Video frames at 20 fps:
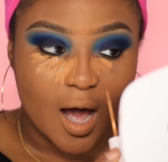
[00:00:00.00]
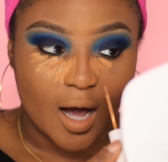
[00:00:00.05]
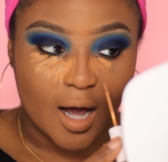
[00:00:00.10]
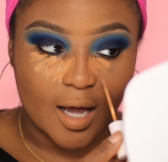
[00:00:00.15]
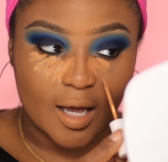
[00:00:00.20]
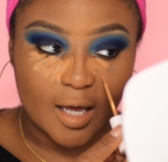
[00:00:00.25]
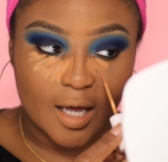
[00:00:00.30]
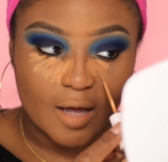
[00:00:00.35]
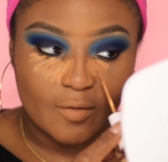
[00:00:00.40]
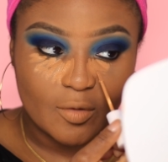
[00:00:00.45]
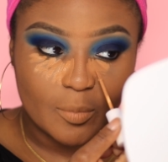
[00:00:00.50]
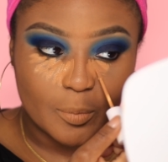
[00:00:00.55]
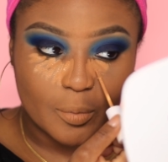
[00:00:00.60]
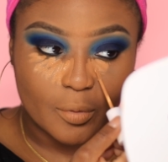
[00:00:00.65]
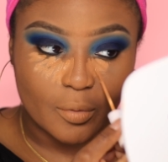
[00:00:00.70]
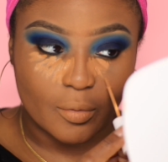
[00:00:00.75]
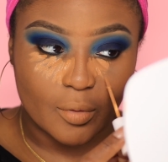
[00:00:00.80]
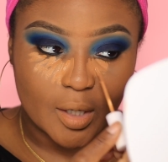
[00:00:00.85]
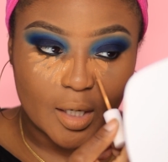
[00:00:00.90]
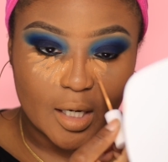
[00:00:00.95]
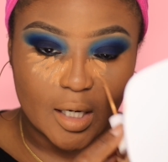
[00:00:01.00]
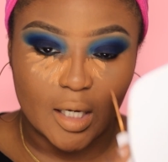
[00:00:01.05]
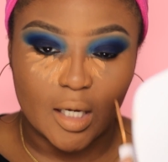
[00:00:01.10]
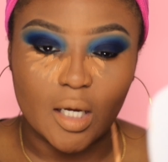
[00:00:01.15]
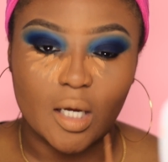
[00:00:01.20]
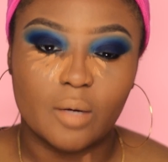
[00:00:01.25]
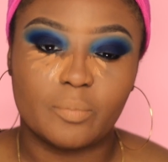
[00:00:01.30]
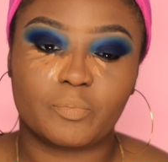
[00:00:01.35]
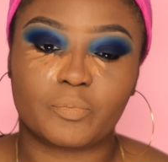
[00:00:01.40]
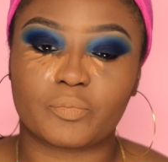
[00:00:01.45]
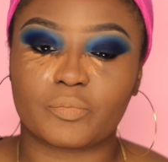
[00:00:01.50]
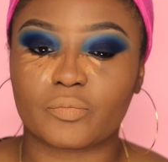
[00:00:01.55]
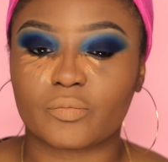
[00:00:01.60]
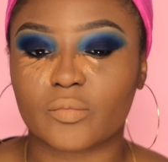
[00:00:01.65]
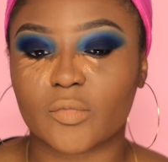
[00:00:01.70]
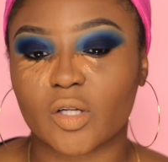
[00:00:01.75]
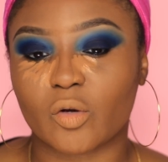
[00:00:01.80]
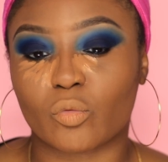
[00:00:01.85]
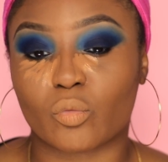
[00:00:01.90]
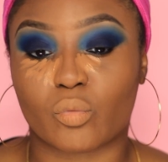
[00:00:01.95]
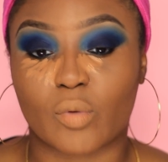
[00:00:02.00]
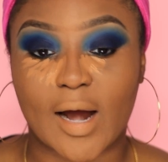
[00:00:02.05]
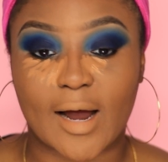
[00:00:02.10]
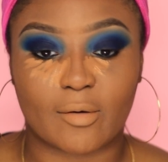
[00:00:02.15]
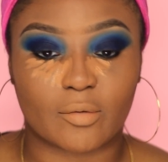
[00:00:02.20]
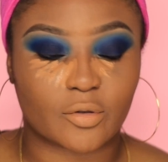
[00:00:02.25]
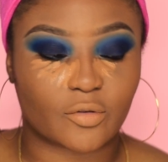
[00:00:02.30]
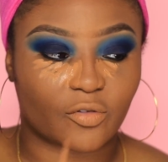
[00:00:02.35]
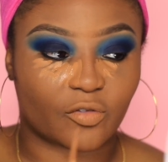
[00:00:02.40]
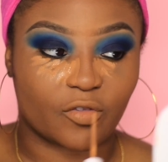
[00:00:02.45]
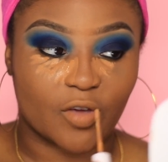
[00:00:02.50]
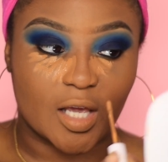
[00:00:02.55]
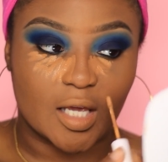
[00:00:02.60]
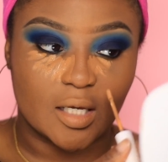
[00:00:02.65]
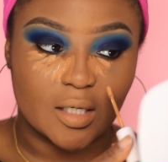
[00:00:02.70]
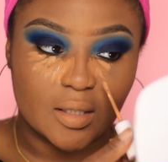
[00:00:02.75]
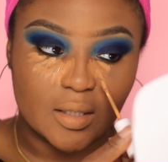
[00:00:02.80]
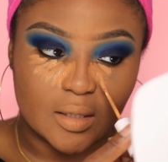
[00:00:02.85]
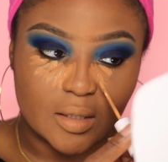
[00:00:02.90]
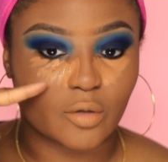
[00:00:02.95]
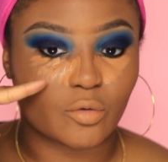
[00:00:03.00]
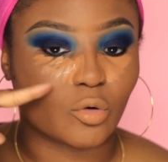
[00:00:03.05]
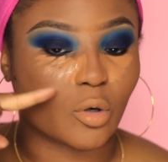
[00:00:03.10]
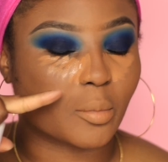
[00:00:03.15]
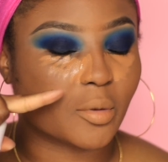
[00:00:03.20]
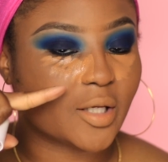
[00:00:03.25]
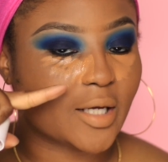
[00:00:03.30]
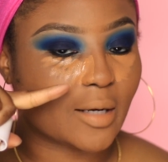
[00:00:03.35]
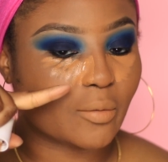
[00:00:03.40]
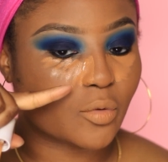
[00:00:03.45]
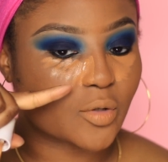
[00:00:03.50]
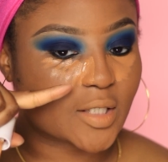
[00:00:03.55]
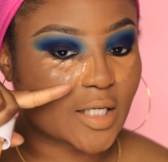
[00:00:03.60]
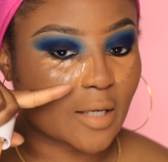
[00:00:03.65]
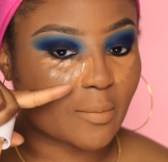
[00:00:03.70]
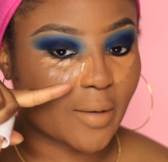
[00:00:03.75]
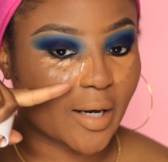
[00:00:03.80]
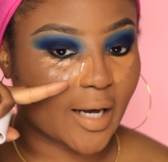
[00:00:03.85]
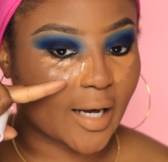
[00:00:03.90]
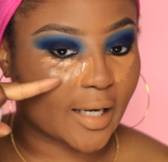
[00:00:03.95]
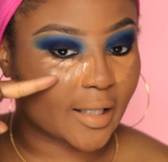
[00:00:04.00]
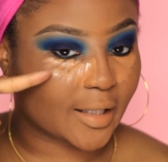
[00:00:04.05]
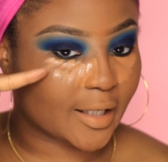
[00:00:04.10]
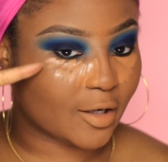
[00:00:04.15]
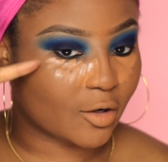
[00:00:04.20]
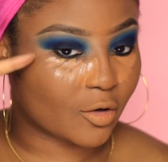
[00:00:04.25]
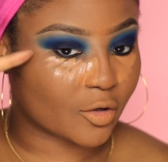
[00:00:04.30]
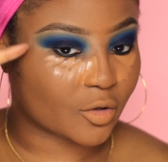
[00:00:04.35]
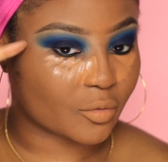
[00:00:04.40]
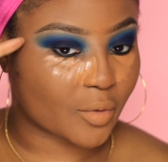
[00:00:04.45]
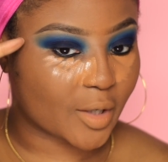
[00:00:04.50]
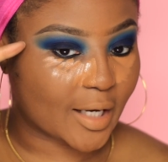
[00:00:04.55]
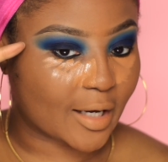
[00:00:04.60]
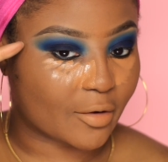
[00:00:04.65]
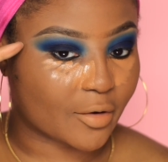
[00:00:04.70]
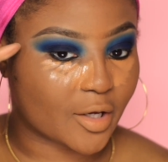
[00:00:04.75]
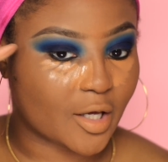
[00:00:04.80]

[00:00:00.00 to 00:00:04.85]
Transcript: I have a pretty round face. Normally I will take my highlight all the way out